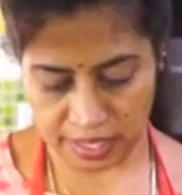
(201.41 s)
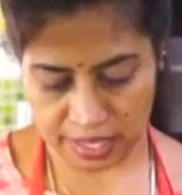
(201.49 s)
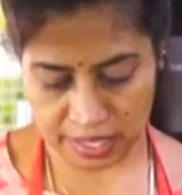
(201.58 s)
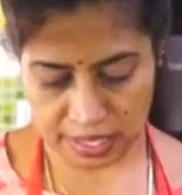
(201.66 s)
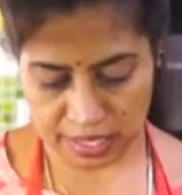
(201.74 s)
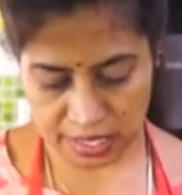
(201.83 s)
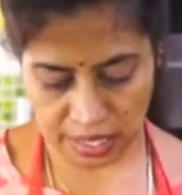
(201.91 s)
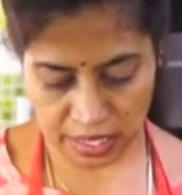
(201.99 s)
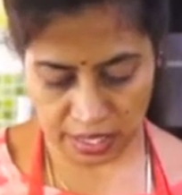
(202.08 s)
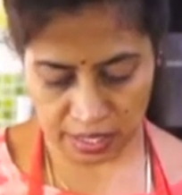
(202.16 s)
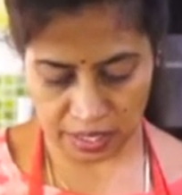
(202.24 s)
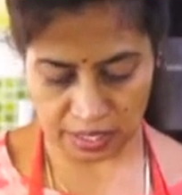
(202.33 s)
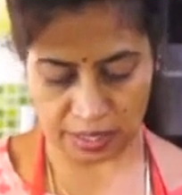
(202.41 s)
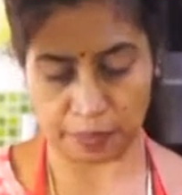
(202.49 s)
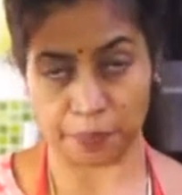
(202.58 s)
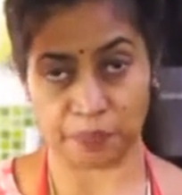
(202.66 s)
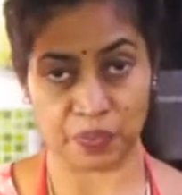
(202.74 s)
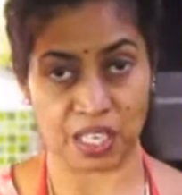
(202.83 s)
it is little,
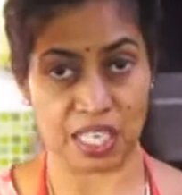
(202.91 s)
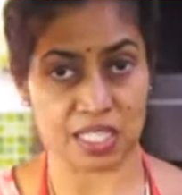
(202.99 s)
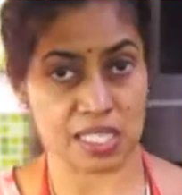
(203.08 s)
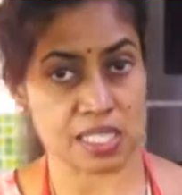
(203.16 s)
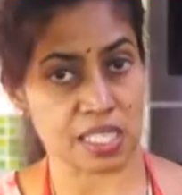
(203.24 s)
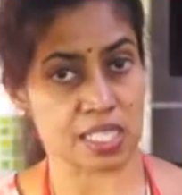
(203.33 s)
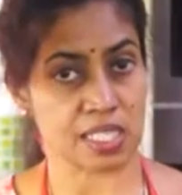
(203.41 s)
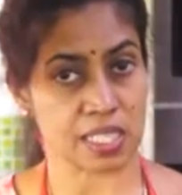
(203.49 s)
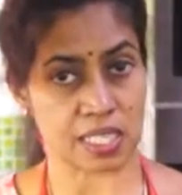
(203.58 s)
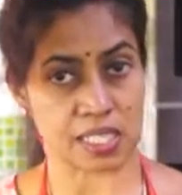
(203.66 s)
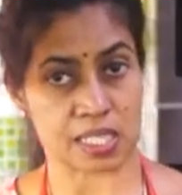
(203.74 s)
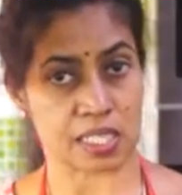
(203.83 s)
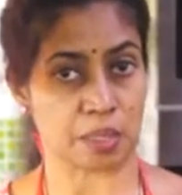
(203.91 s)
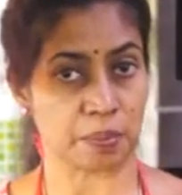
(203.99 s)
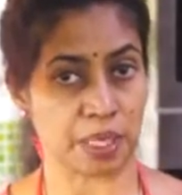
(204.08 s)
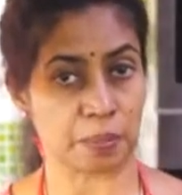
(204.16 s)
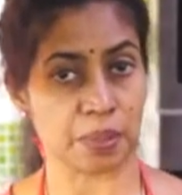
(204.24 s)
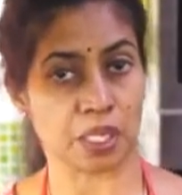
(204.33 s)
the consistency has
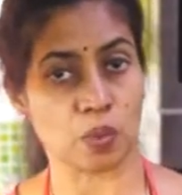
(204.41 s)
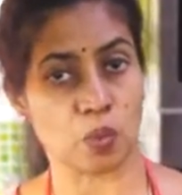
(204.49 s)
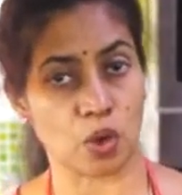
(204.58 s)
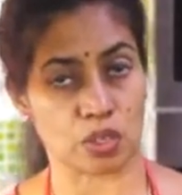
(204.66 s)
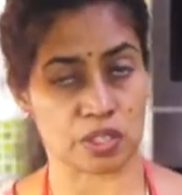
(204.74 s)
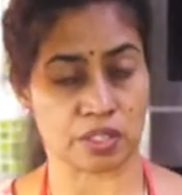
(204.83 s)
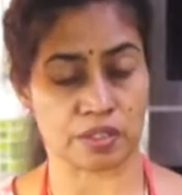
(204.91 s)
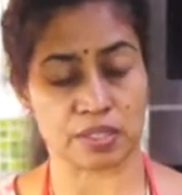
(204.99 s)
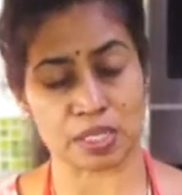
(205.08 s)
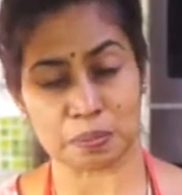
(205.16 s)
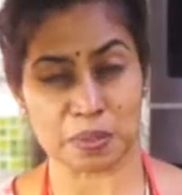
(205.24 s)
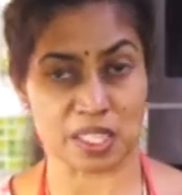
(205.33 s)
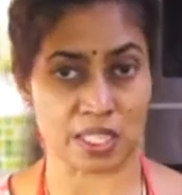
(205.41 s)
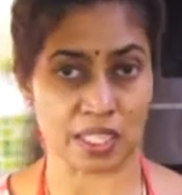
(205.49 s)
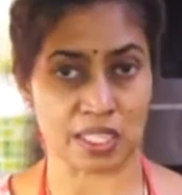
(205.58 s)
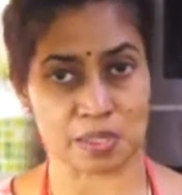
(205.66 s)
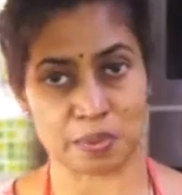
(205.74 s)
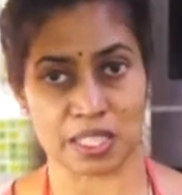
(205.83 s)
become little watery, or some mistake
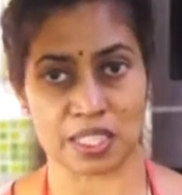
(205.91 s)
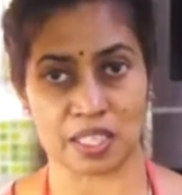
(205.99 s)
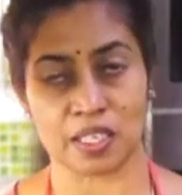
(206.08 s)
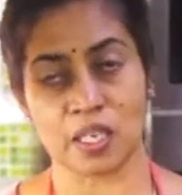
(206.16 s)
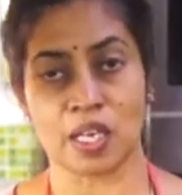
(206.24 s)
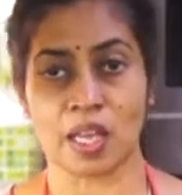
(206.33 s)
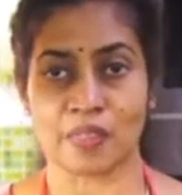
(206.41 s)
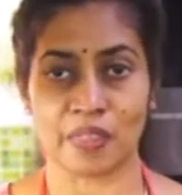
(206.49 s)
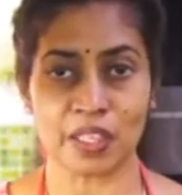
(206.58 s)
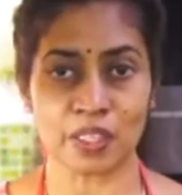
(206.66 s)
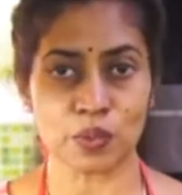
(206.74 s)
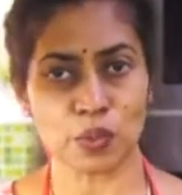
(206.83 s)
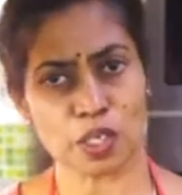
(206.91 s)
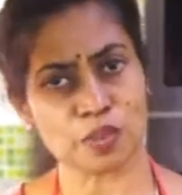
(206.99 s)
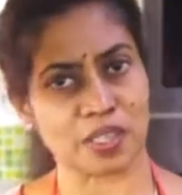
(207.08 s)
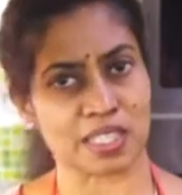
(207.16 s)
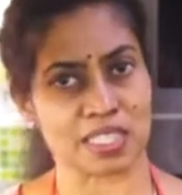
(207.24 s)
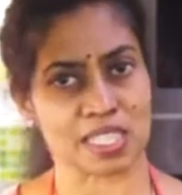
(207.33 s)
has been done, then do not
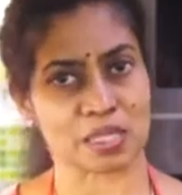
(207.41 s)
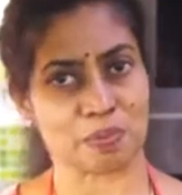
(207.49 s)
worry, just